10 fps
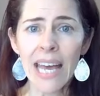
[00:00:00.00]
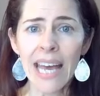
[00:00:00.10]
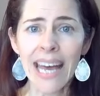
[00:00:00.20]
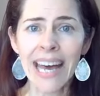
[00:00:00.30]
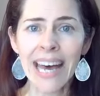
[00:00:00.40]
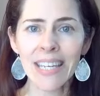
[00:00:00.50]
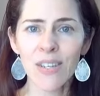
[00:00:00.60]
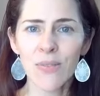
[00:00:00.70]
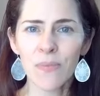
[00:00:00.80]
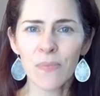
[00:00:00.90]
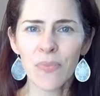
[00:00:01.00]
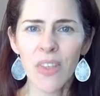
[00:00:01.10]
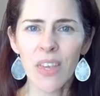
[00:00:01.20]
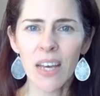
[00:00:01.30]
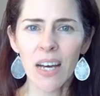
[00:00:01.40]
And
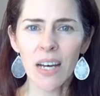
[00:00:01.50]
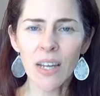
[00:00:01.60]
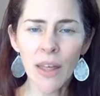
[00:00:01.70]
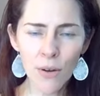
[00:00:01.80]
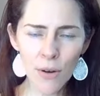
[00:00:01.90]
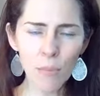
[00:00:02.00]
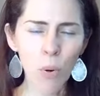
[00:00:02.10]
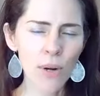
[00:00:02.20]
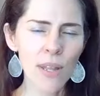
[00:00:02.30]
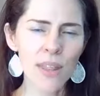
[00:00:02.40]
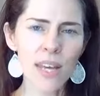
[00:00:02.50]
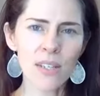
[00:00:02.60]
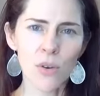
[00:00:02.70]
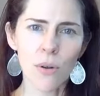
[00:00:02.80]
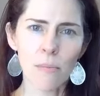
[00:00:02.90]
another important thing
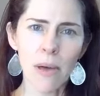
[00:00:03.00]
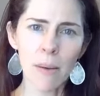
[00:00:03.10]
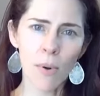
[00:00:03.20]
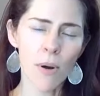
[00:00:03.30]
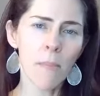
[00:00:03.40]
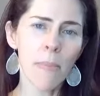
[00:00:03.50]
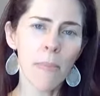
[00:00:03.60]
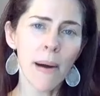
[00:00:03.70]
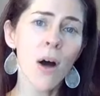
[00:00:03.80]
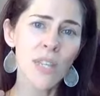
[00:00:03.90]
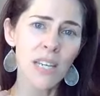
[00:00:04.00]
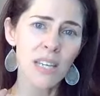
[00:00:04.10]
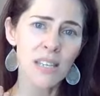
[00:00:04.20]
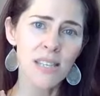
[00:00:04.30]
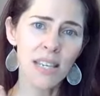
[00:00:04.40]
to remember about
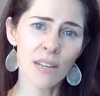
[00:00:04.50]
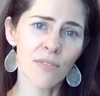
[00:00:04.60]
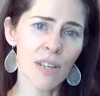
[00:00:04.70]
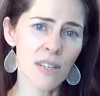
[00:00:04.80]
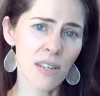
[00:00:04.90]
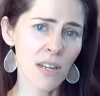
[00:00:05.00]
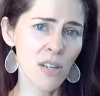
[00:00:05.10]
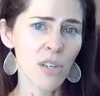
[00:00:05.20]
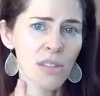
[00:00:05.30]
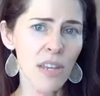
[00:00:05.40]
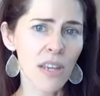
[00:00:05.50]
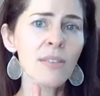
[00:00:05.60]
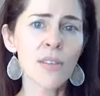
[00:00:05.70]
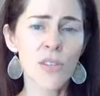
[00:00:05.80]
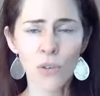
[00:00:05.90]
these infestations
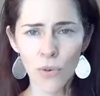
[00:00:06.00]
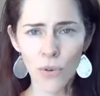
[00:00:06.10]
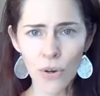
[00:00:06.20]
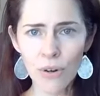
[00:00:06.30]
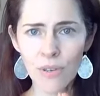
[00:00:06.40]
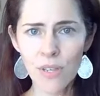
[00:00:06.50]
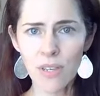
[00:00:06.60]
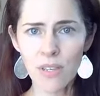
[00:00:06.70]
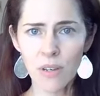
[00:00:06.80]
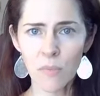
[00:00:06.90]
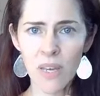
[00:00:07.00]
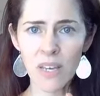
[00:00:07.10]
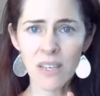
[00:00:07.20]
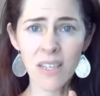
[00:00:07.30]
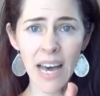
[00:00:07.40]
in the central nervous system
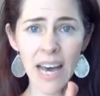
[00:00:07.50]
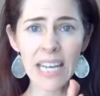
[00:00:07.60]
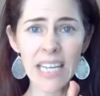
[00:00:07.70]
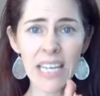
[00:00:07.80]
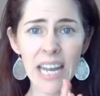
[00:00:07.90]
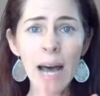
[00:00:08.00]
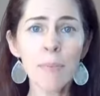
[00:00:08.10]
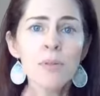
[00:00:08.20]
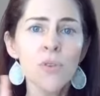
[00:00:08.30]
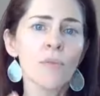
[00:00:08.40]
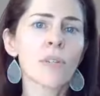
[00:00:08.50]
is that it happens over